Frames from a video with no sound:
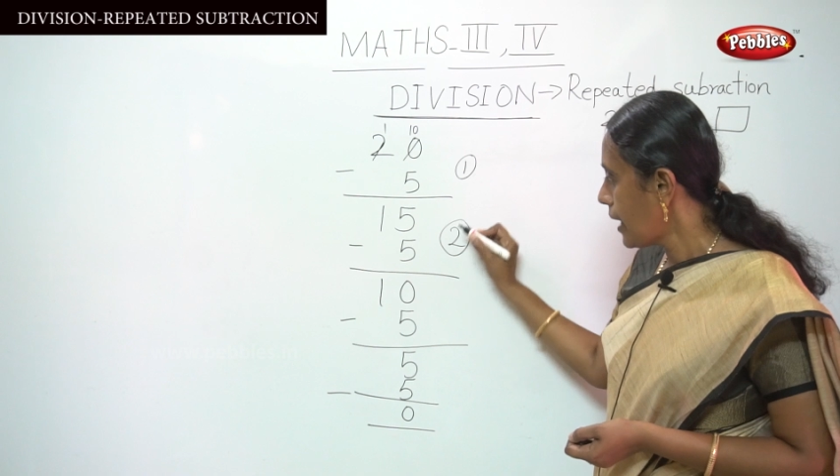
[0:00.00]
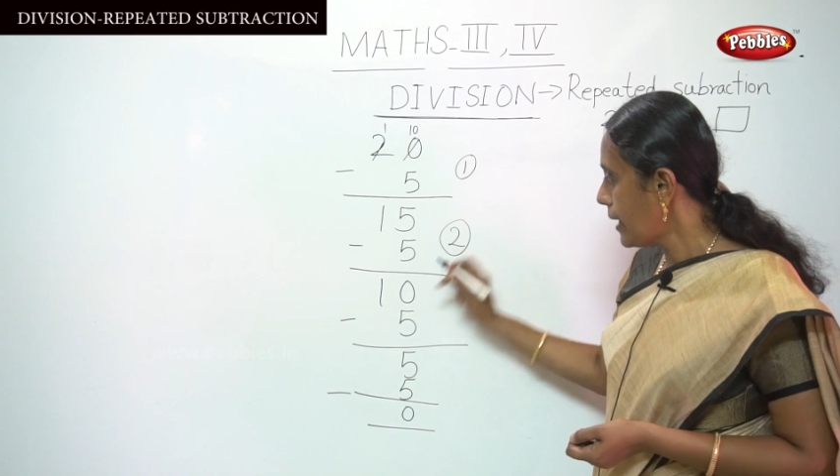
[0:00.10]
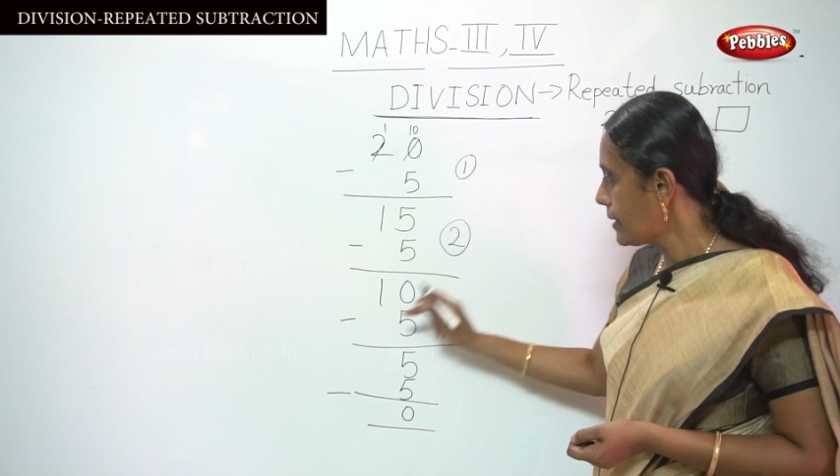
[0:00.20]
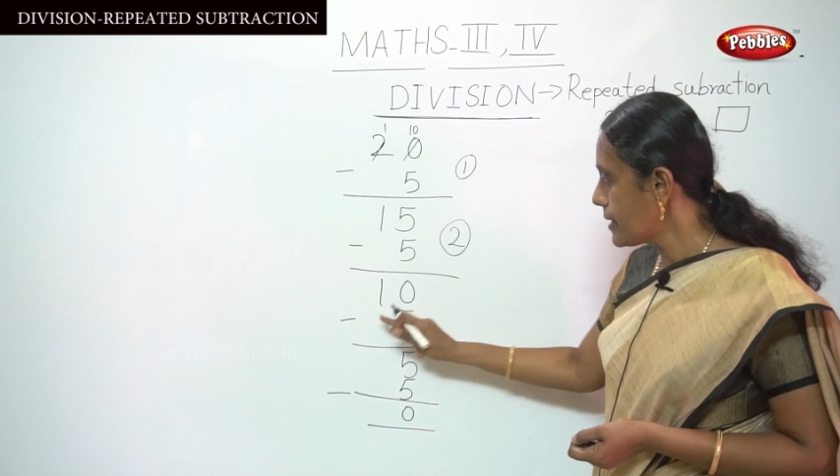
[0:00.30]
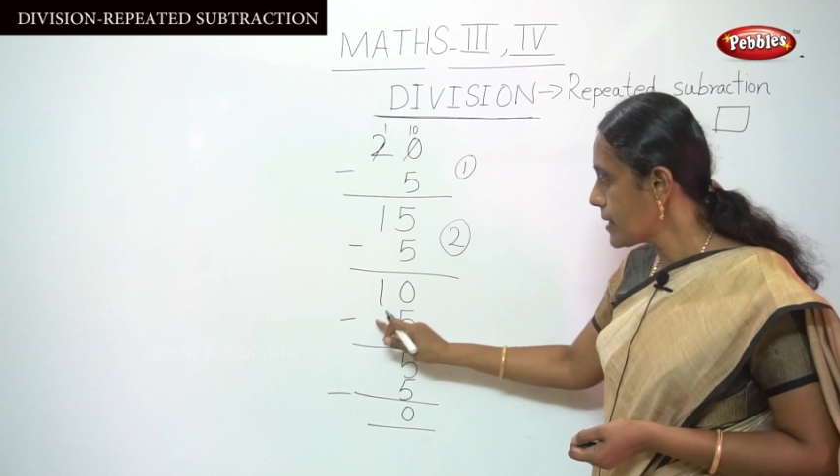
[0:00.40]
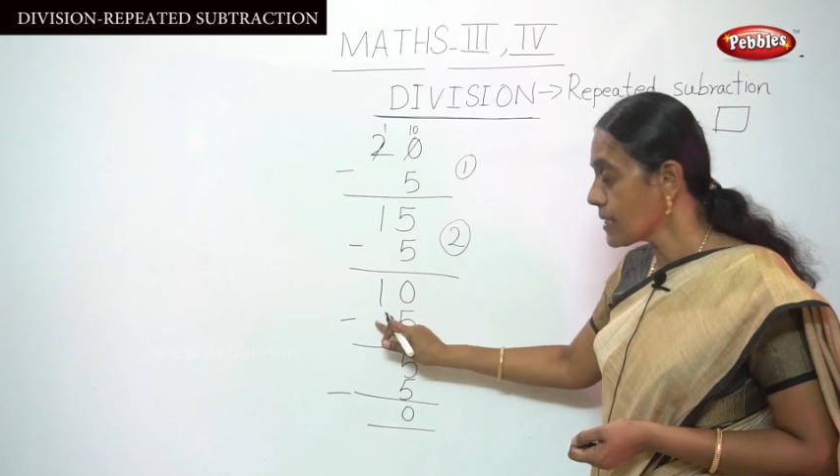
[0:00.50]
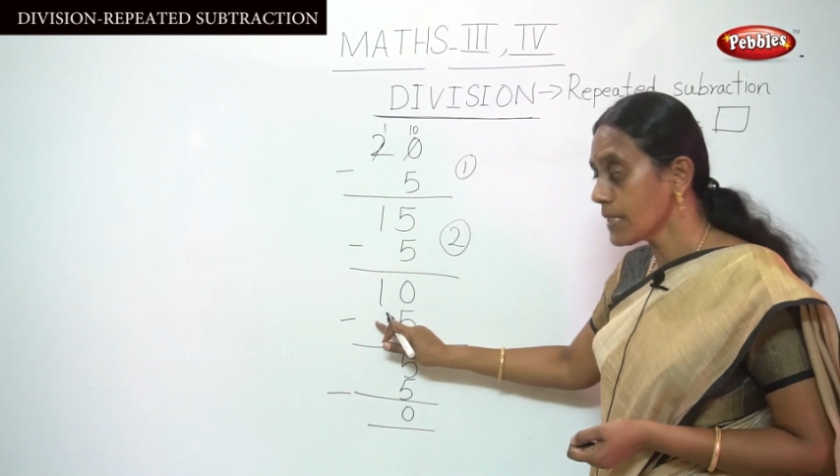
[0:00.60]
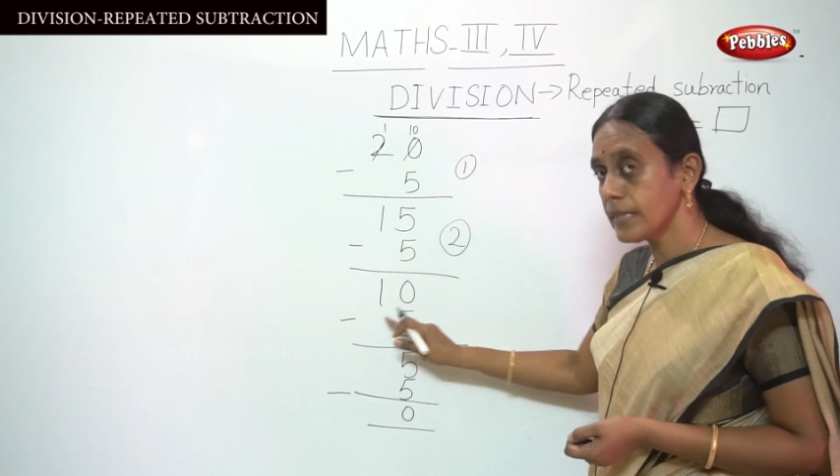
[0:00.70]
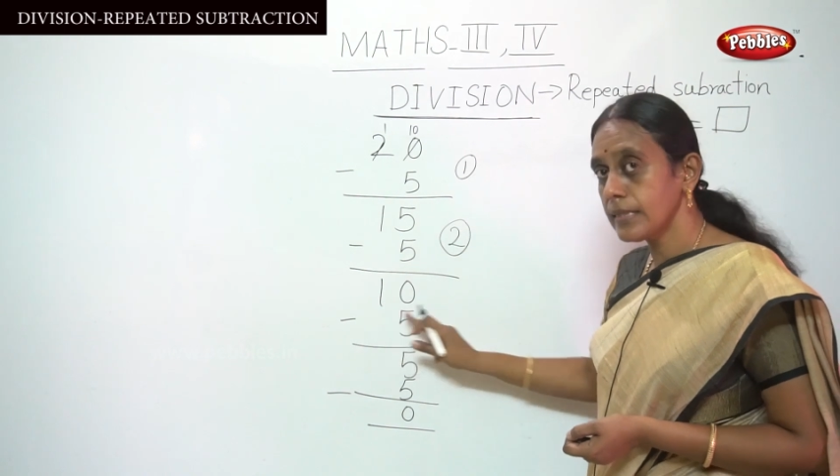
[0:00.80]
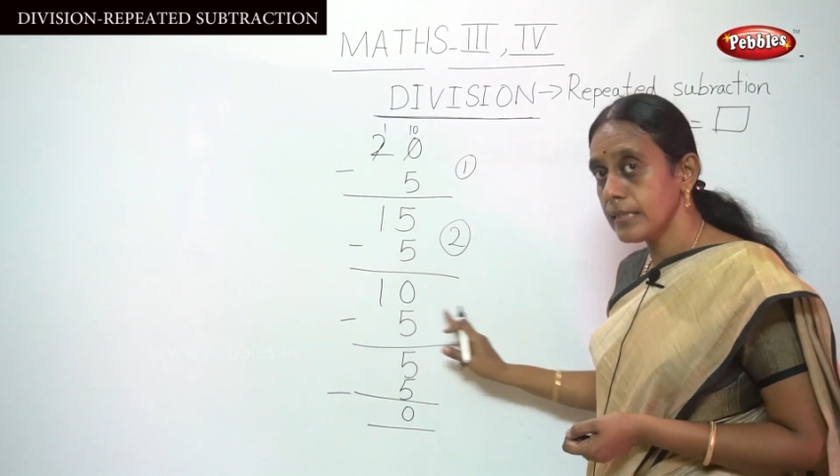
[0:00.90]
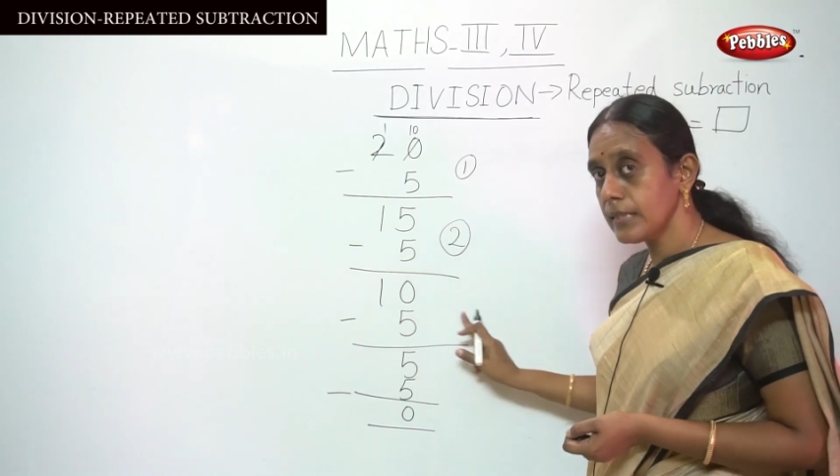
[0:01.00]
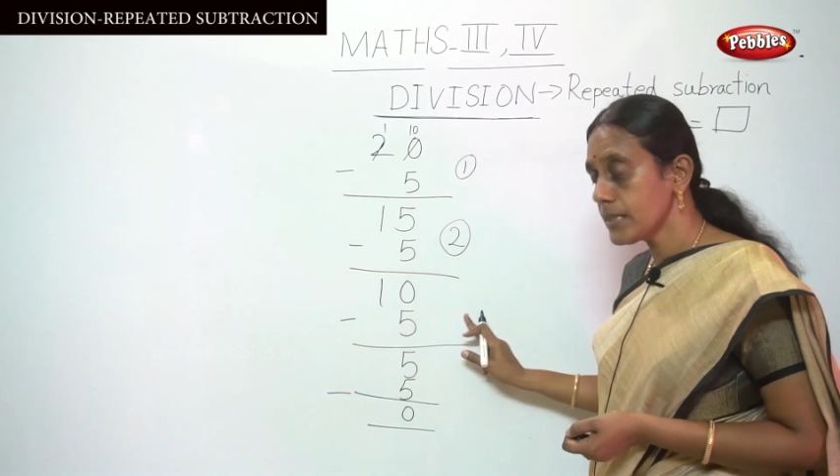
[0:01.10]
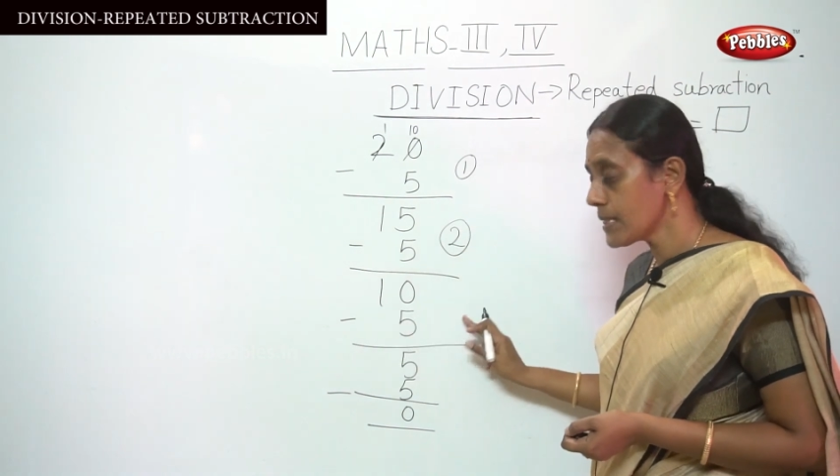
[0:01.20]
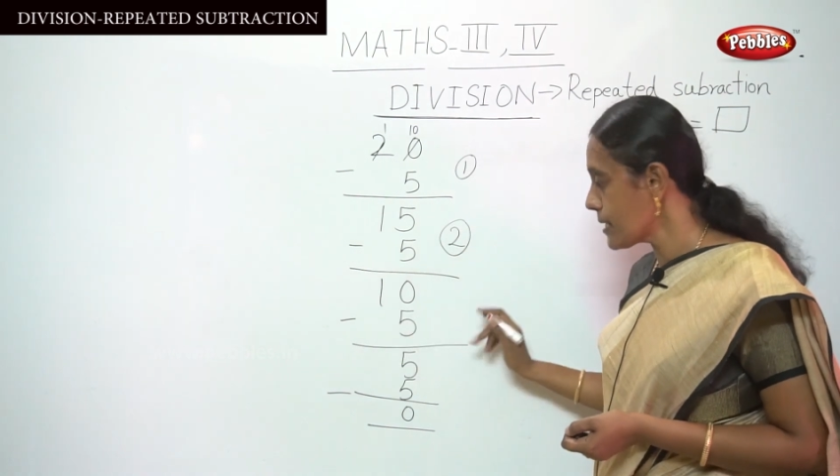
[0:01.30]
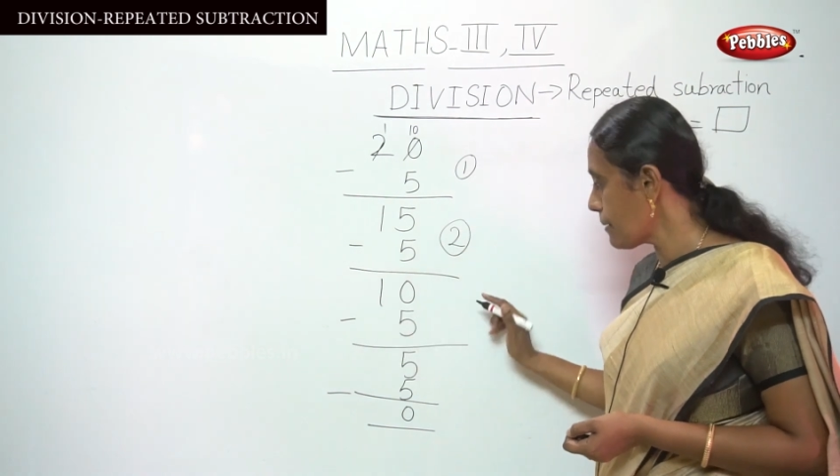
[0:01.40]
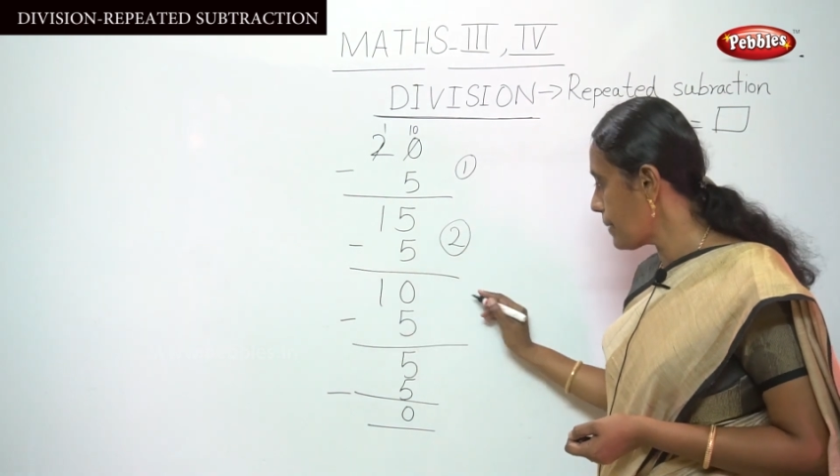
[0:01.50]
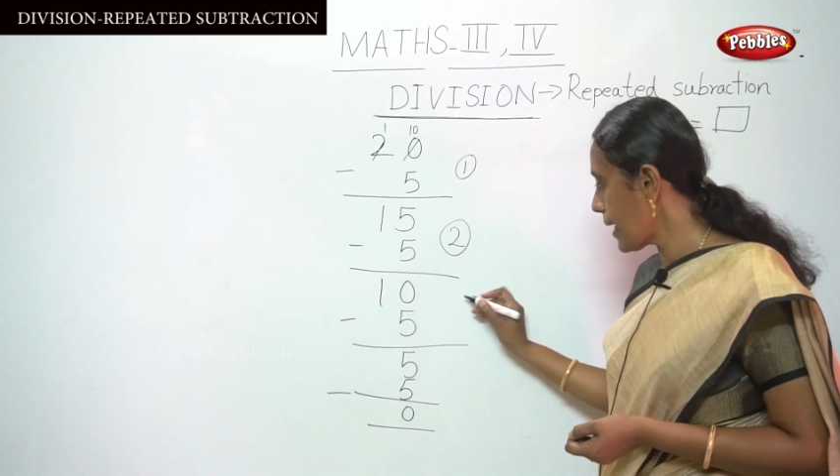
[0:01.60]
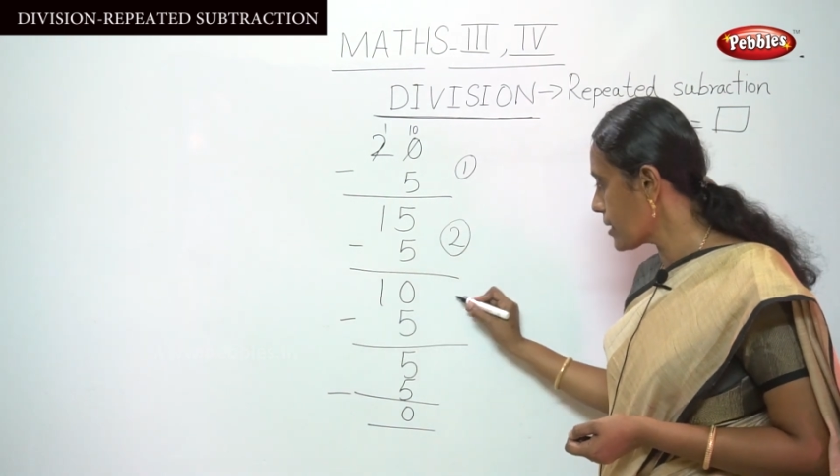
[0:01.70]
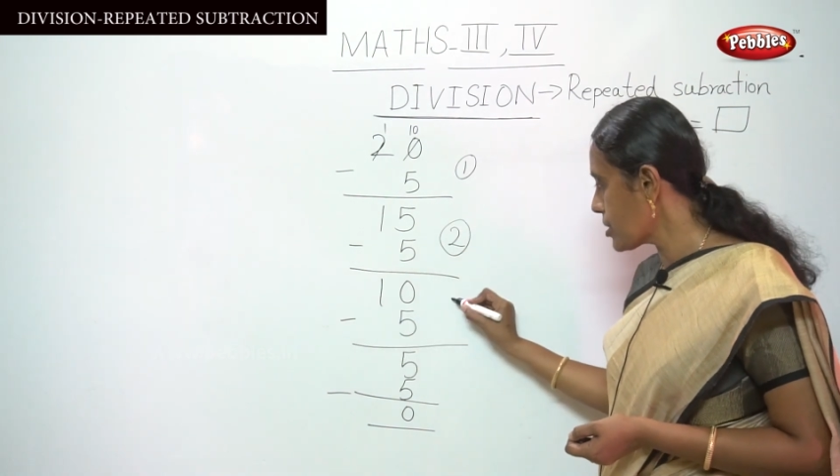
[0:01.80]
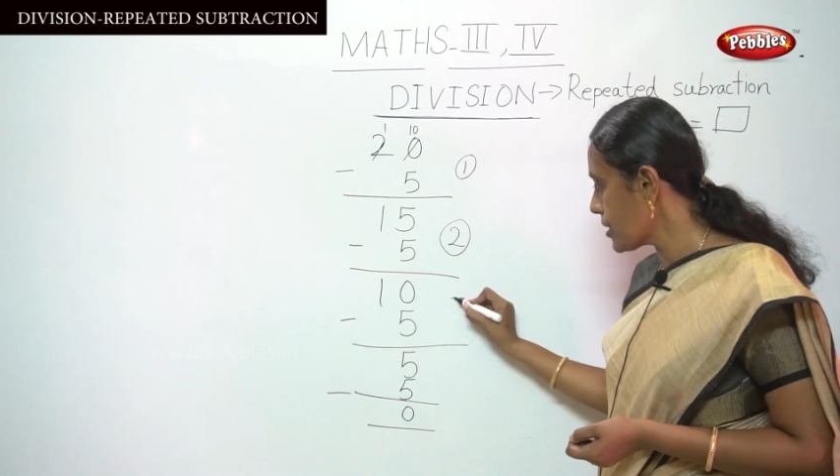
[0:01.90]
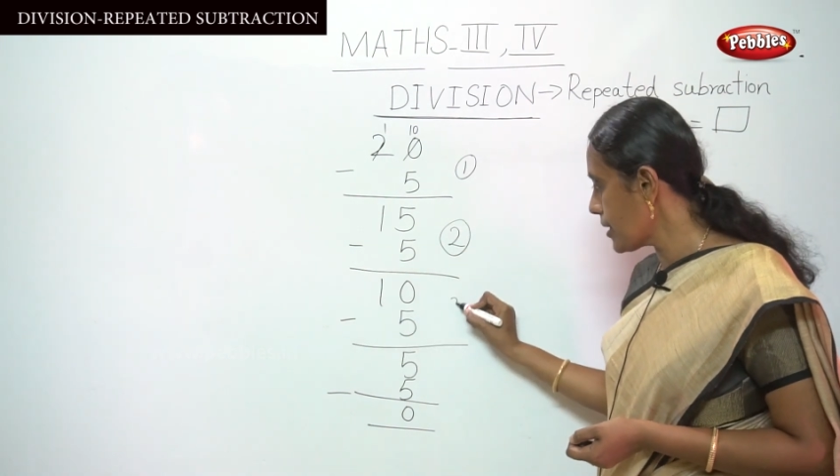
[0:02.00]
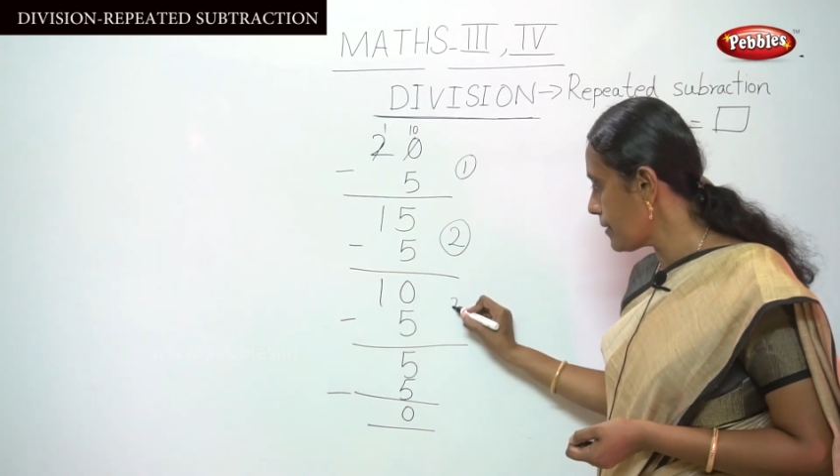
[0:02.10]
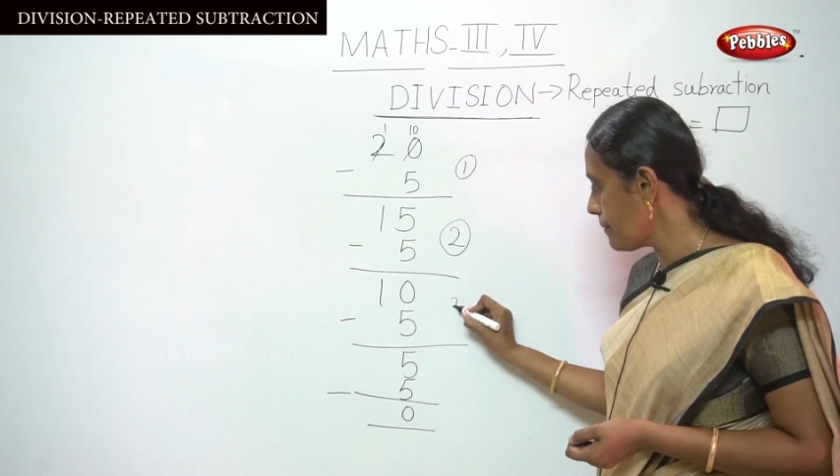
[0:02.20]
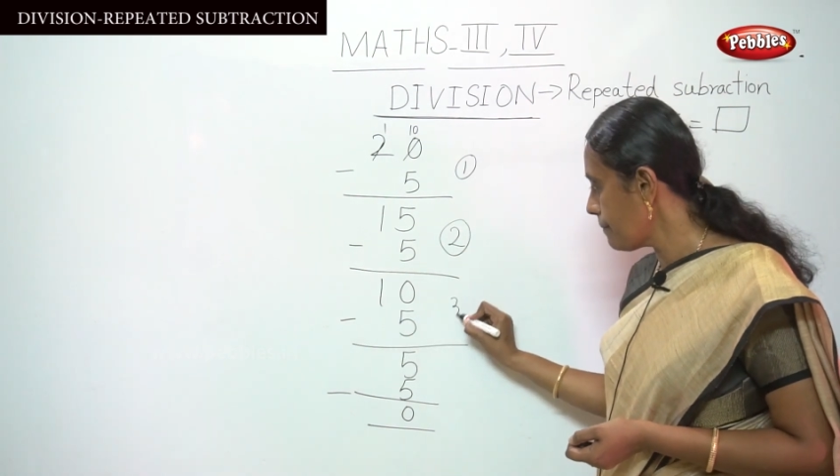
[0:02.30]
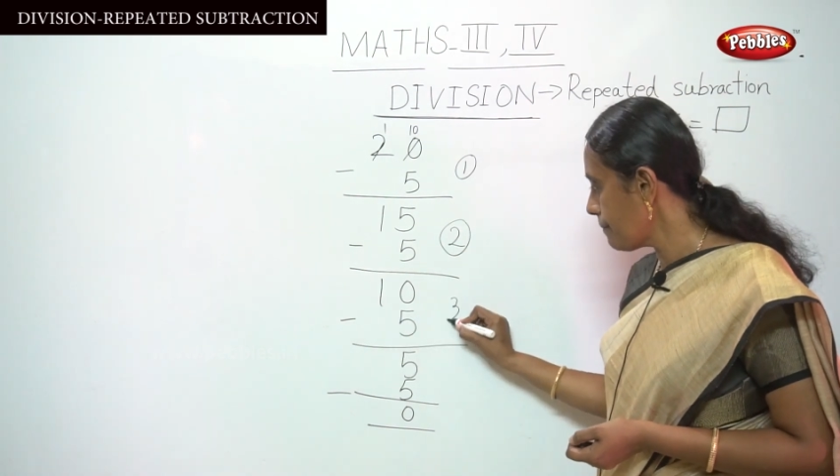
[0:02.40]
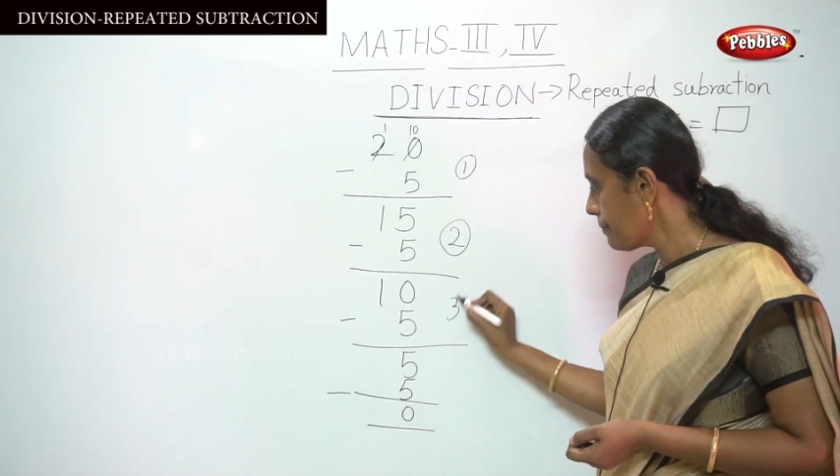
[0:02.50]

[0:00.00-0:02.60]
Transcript: and this is the third subtraction,